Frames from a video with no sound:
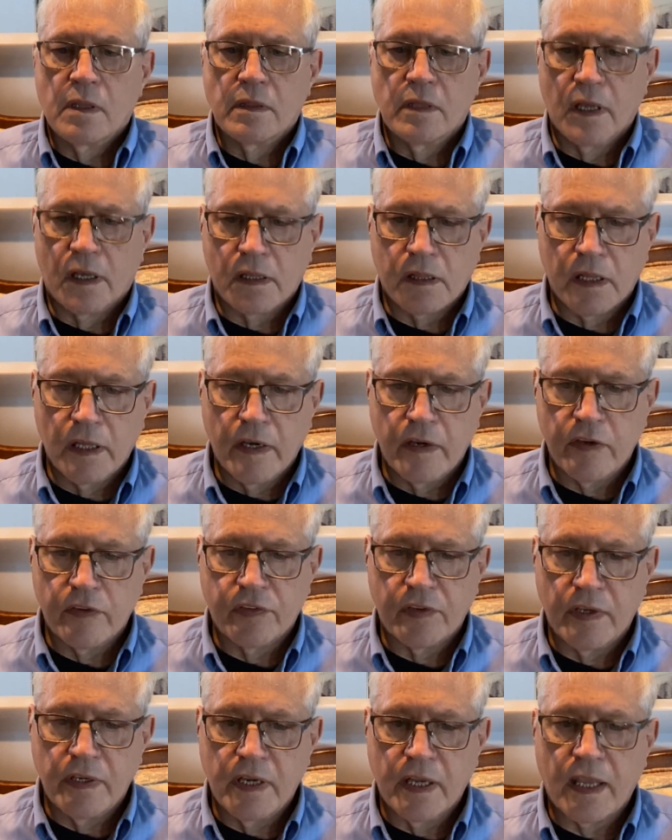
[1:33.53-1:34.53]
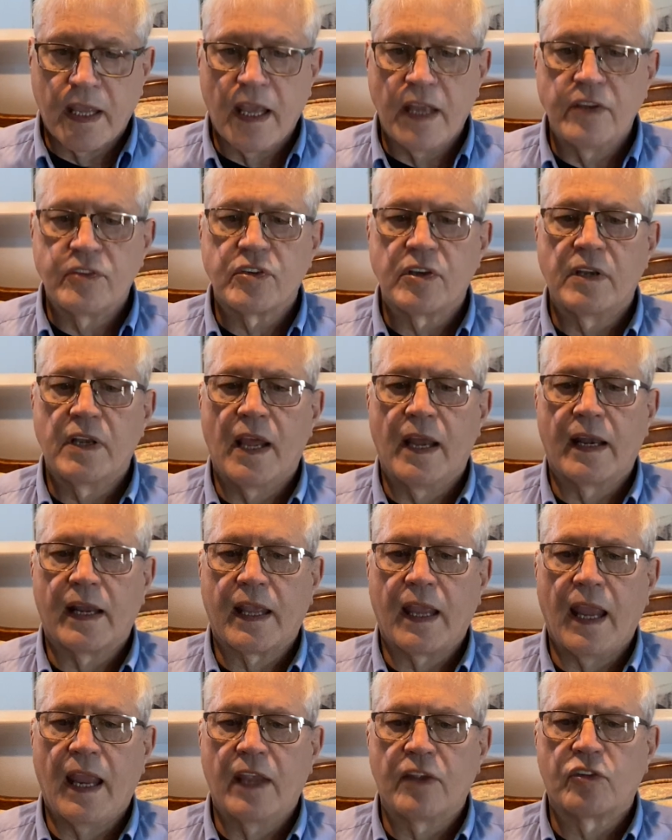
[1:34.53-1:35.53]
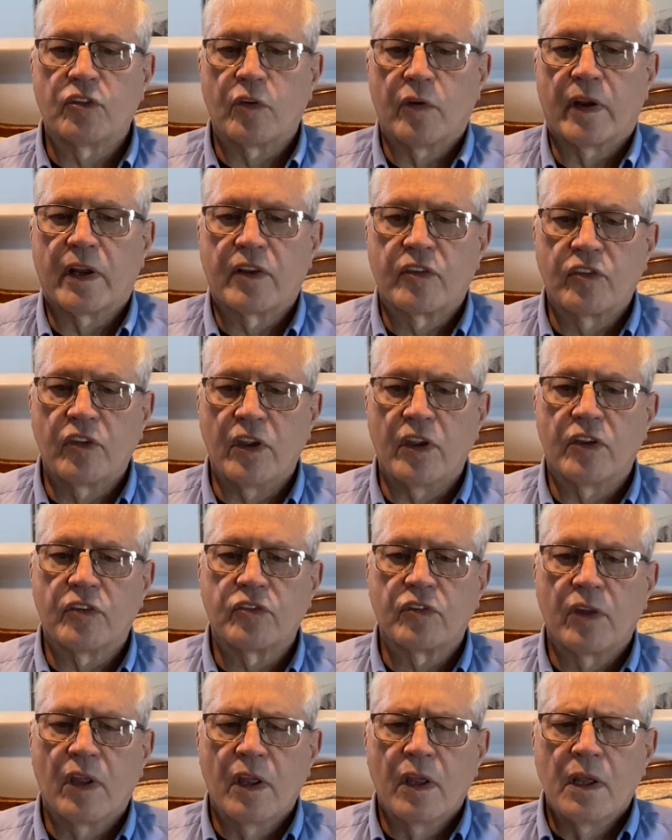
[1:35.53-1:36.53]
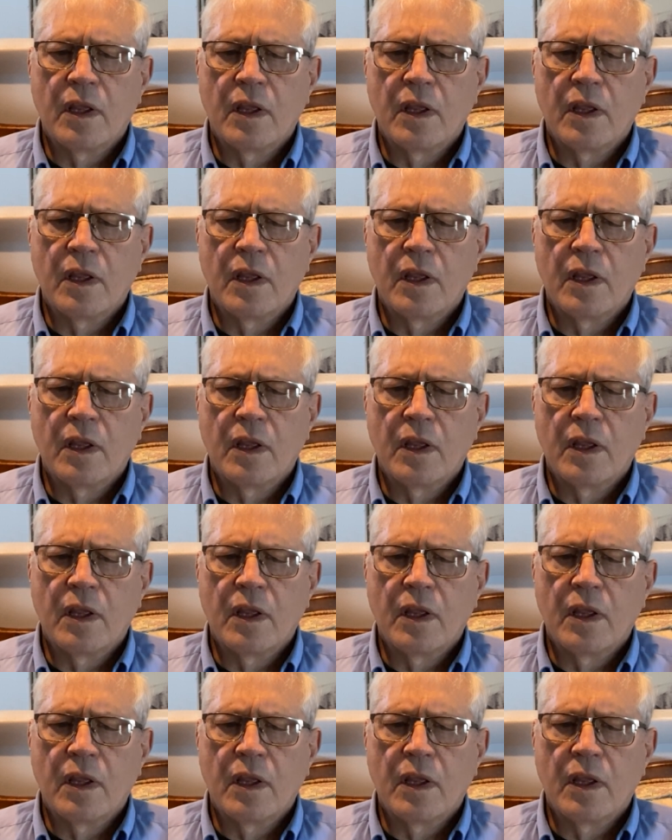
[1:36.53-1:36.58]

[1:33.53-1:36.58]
The clearest indication that a cancer exists